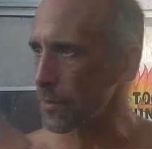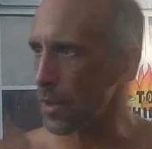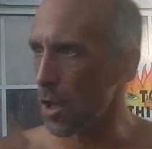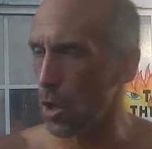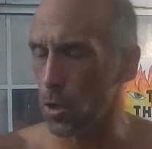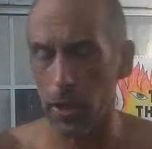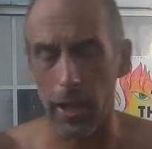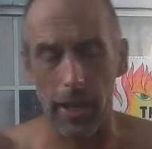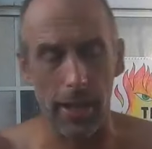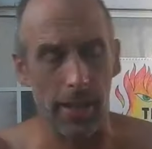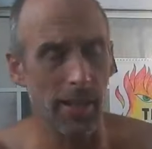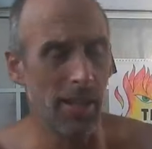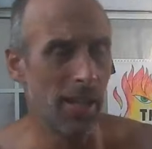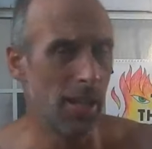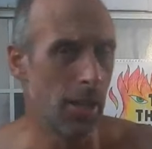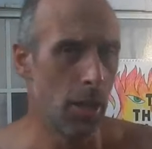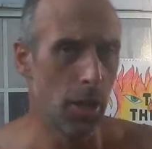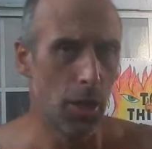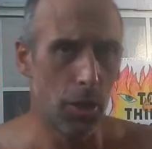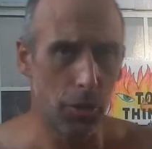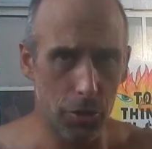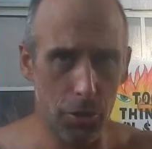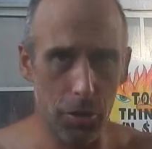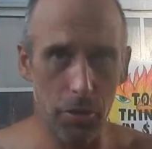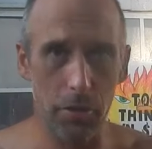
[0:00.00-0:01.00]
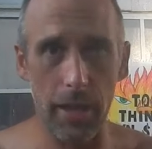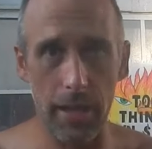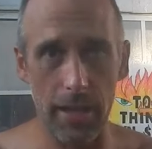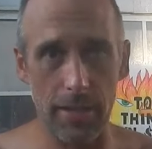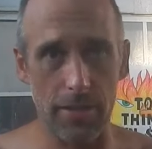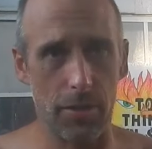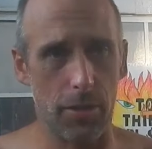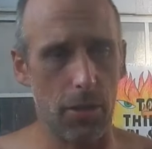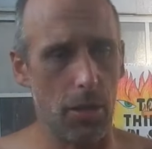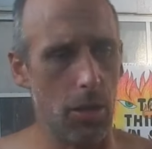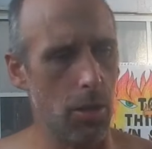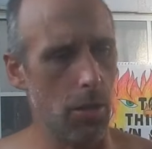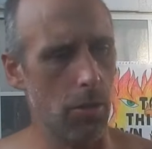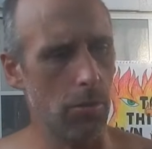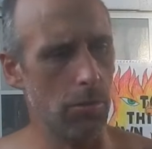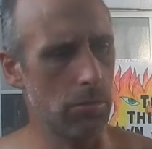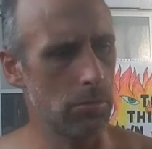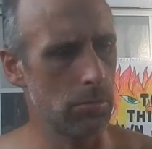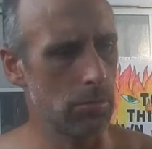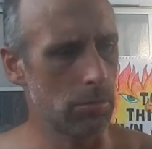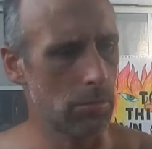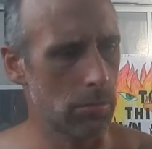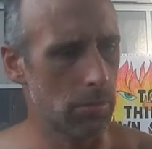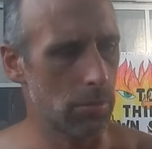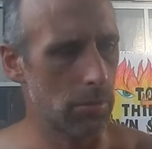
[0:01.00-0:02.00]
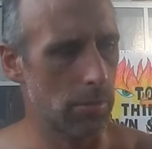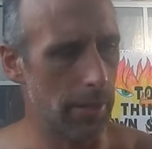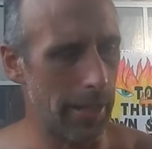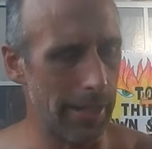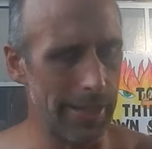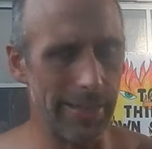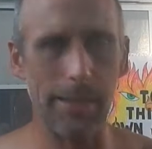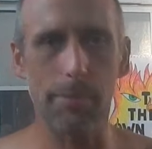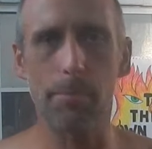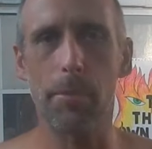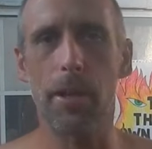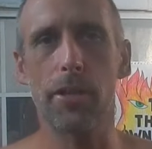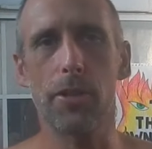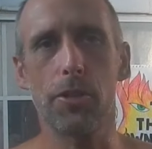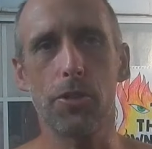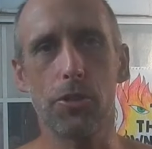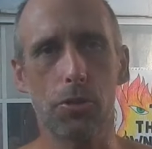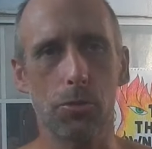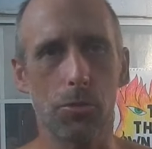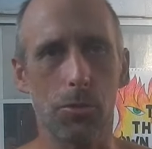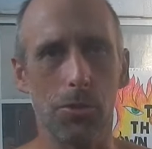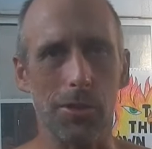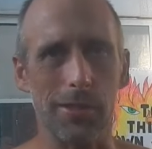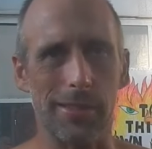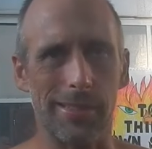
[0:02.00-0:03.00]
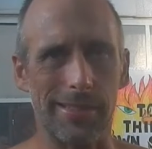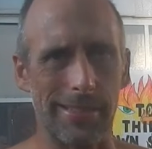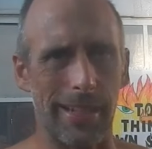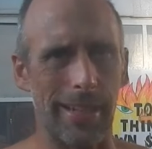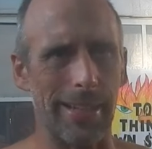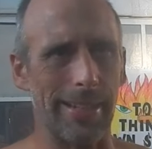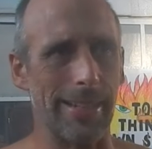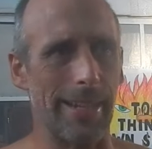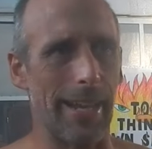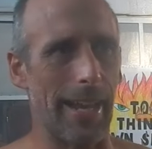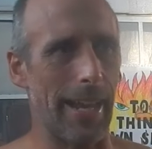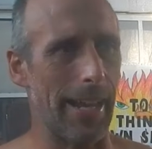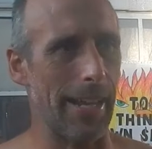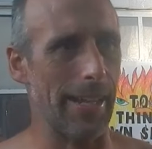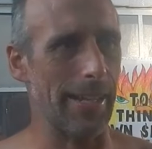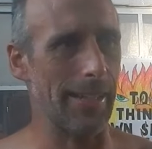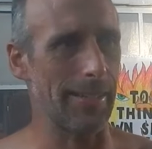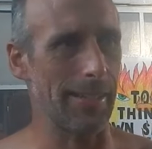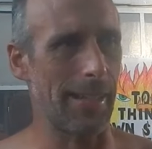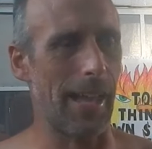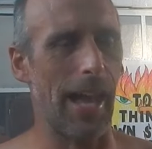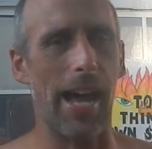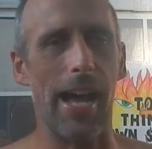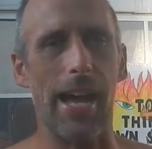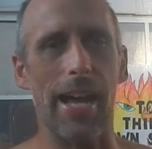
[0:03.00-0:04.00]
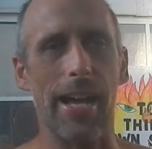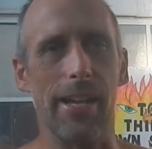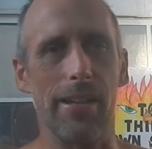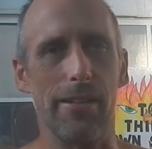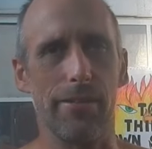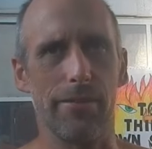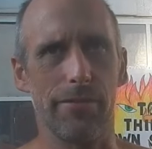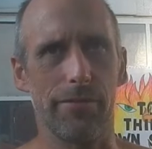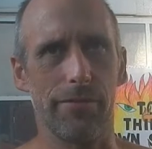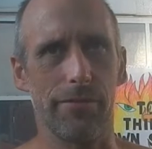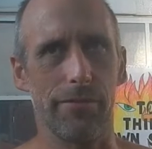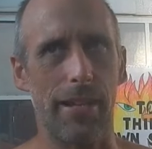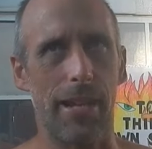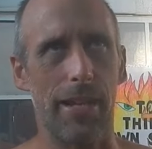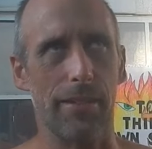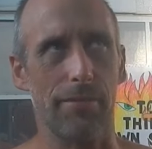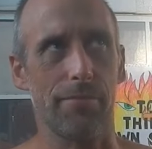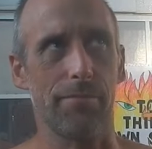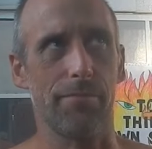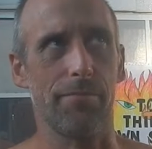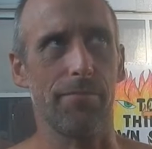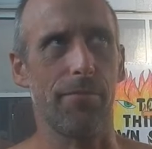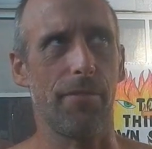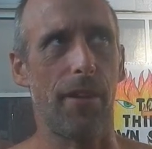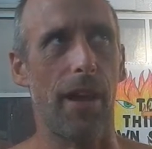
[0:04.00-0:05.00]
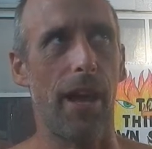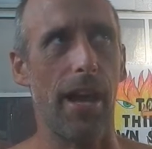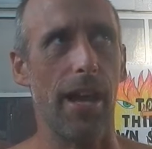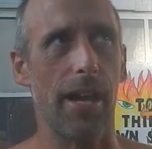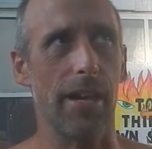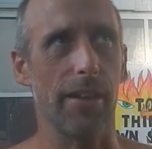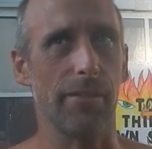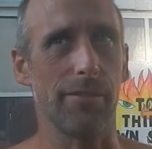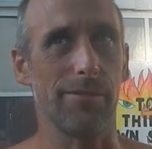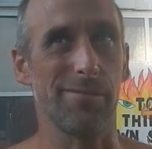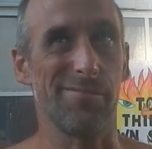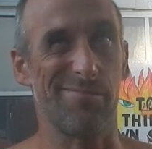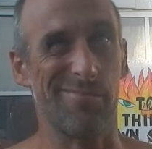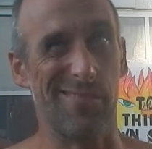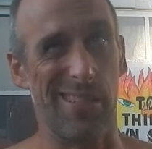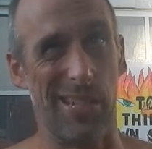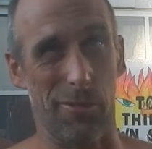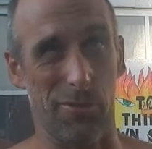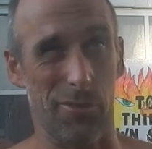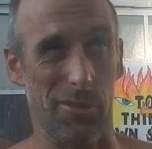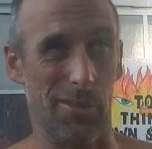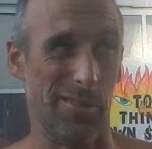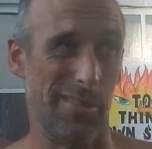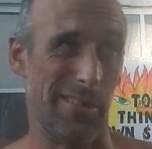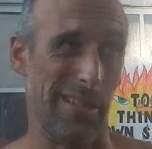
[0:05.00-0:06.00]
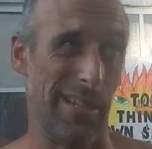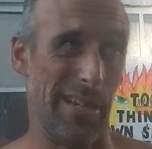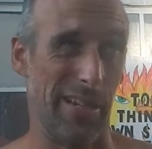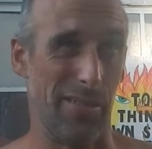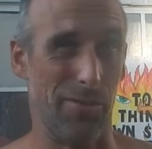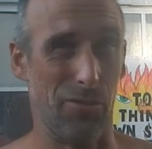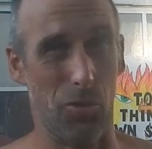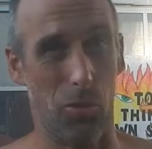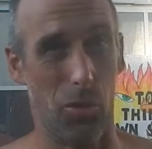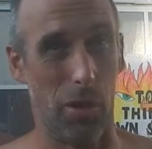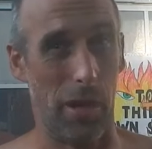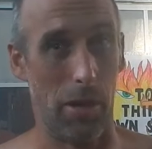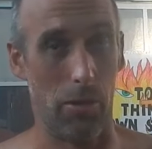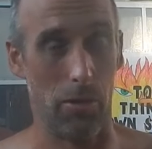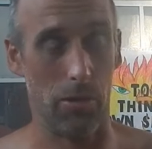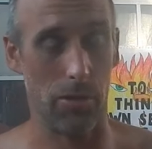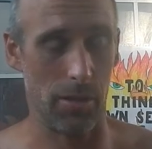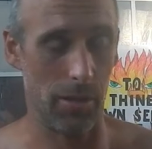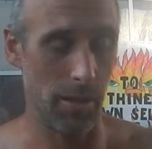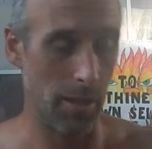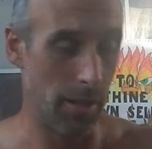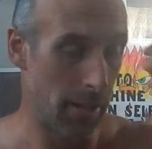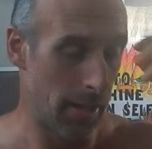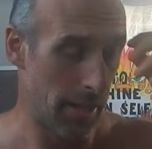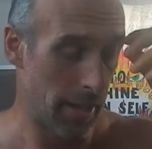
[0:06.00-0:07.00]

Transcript: Okay, two days ago, I did my usual Sunday live at 5, give or take four hours.